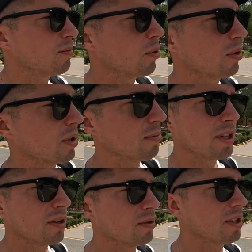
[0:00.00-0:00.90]
the border i
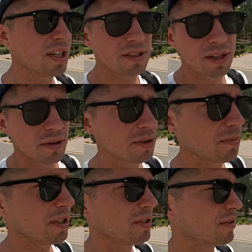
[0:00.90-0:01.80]
mean there like i said there was a
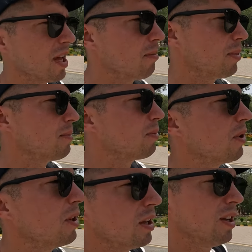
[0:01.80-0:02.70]
bus of 10
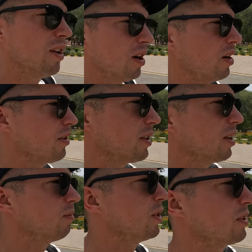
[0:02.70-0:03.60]
people all
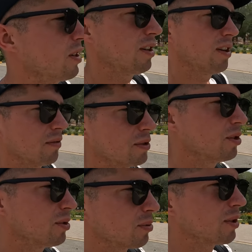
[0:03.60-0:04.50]
the uh, military
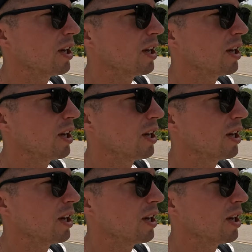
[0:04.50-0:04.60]
officers were